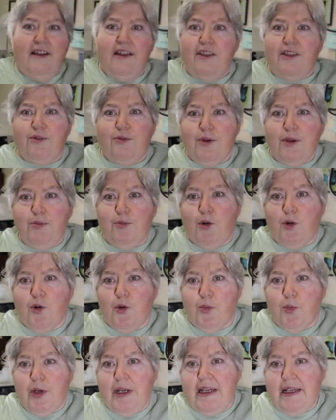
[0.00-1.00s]
Three
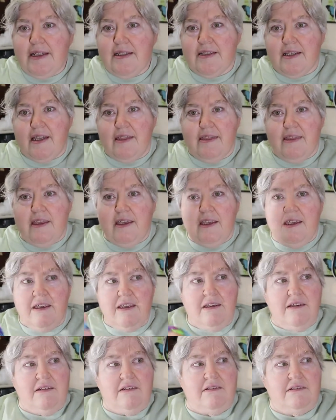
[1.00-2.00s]
more weeks, I
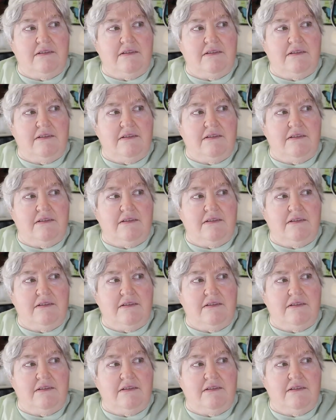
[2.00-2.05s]
think.